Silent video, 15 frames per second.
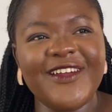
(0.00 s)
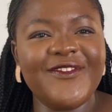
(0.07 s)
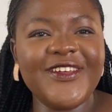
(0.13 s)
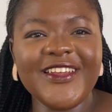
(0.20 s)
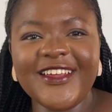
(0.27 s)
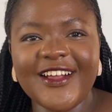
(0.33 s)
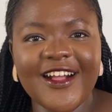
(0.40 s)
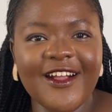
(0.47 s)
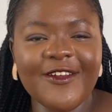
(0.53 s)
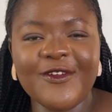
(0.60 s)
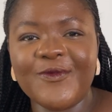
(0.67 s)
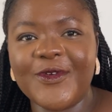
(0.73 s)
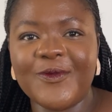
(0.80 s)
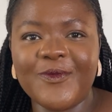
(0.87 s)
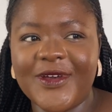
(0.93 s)
I really can't
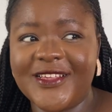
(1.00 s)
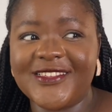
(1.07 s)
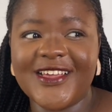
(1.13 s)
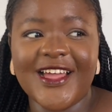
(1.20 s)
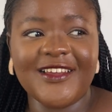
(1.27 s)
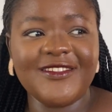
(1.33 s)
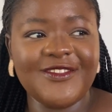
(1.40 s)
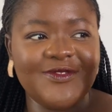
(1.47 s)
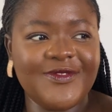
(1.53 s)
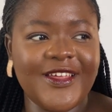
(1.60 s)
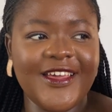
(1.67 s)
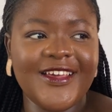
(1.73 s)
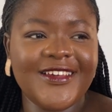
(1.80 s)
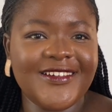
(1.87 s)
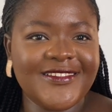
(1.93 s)
remember. It's kind of
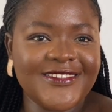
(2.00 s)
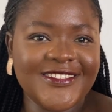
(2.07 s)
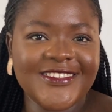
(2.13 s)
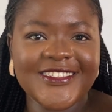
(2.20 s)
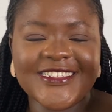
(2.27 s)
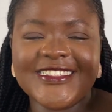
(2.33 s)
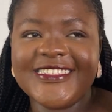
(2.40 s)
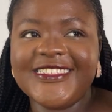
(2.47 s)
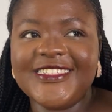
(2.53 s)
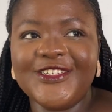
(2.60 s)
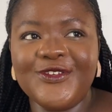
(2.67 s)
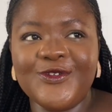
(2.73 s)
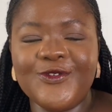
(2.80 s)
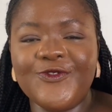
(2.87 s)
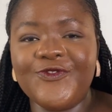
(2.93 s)
like,
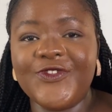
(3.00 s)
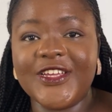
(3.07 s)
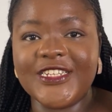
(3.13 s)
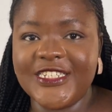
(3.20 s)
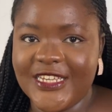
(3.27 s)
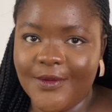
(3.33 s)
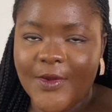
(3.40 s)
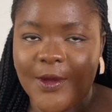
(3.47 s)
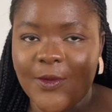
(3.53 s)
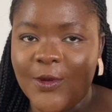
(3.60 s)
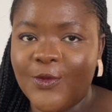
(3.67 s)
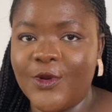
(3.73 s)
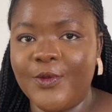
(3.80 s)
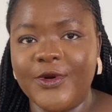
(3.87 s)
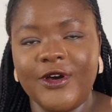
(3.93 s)
you know, fading in my
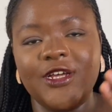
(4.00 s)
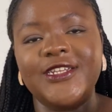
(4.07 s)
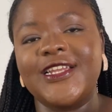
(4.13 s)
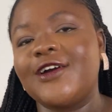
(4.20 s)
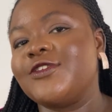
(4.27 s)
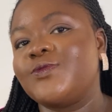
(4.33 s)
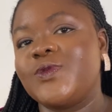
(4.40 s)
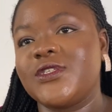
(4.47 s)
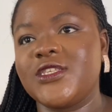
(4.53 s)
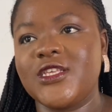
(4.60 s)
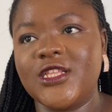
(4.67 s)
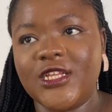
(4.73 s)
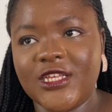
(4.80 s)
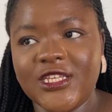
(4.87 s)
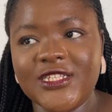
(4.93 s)
memory, but that was
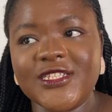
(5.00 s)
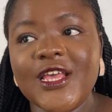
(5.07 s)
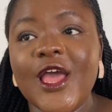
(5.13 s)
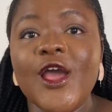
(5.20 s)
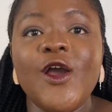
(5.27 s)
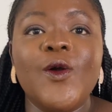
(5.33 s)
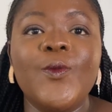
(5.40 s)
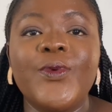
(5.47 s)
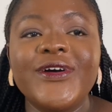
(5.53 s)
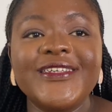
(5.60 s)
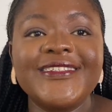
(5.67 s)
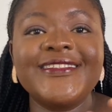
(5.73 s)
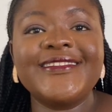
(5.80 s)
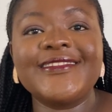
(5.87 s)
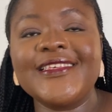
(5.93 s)
basically it.
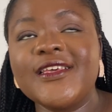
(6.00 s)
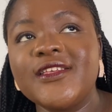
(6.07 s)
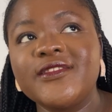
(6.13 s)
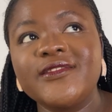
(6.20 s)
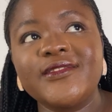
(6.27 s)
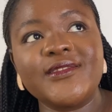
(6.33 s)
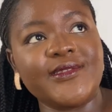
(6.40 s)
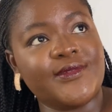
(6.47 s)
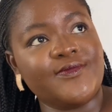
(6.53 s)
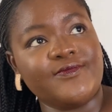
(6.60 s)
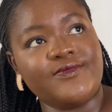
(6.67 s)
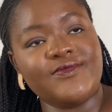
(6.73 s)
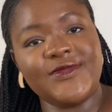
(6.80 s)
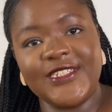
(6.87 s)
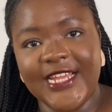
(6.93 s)
But since
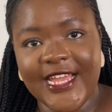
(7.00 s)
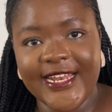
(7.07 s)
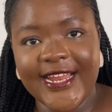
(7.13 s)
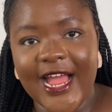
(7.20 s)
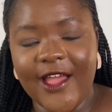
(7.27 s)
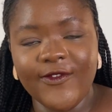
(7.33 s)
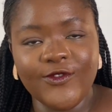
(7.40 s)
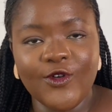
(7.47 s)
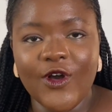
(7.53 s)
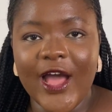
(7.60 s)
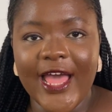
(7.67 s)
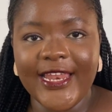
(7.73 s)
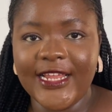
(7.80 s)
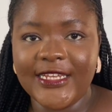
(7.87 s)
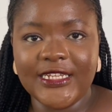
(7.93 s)
then, I've
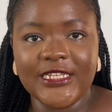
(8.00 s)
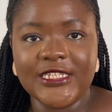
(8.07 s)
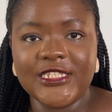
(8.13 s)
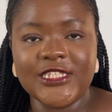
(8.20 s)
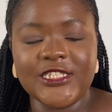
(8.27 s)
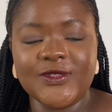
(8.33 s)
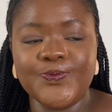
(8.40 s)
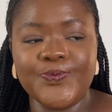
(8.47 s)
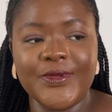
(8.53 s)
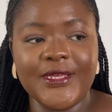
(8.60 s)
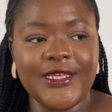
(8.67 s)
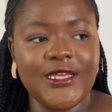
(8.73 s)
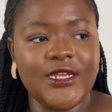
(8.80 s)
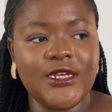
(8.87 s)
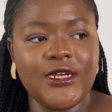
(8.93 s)
not had any
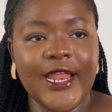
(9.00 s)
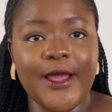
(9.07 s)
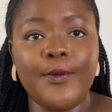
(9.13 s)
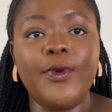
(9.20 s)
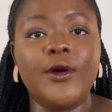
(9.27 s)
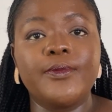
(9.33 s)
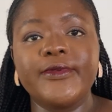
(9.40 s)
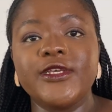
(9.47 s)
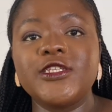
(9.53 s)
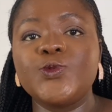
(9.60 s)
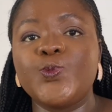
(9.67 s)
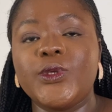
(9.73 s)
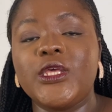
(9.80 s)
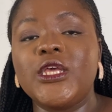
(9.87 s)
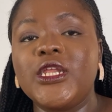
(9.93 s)
speaking, like public
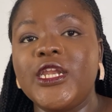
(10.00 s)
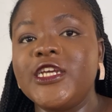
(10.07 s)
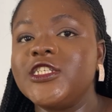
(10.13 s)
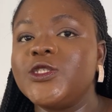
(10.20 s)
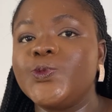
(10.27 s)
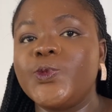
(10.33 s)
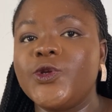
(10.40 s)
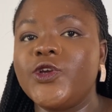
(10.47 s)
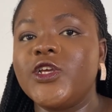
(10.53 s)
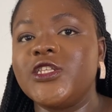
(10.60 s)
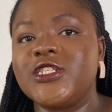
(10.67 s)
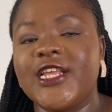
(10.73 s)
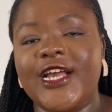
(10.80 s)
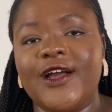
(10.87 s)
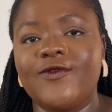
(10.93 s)
speaking
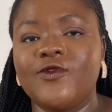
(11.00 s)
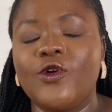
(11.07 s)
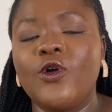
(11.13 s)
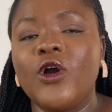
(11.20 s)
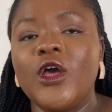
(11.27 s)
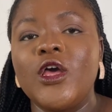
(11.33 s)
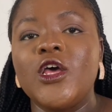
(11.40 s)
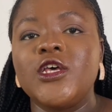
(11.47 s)
experience. Like I've not